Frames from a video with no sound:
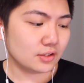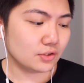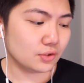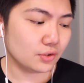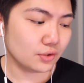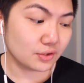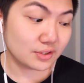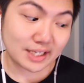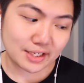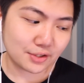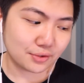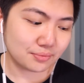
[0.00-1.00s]
to your
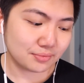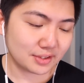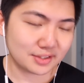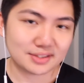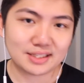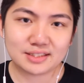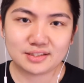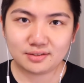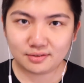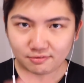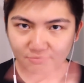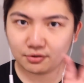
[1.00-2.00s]
title, because that's
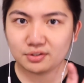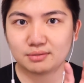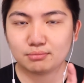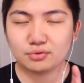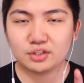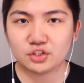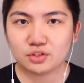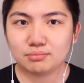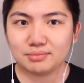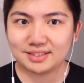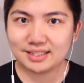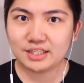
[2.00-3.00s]
the first impression
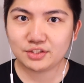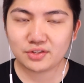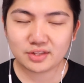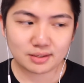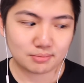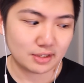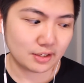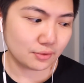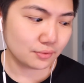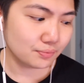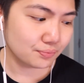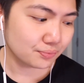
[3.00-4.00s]
besides just
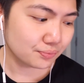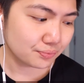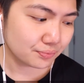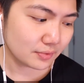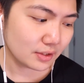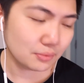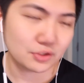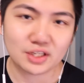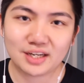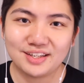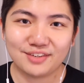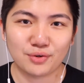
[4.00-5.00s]
thumbnail, which
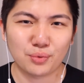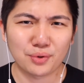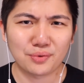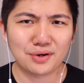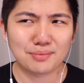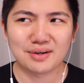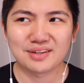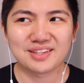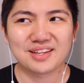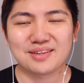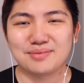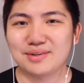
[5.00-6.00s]
I never worry about
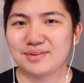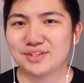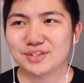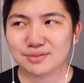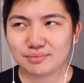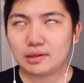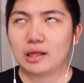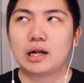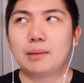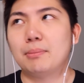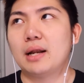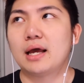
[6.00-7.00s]
the thumbnail. I just
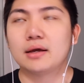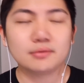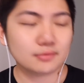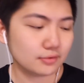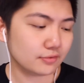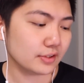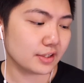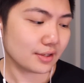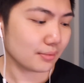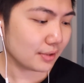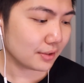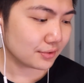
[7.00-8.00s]
blah for the
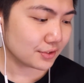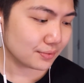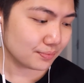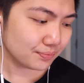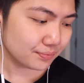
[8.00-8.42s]
thumbnails.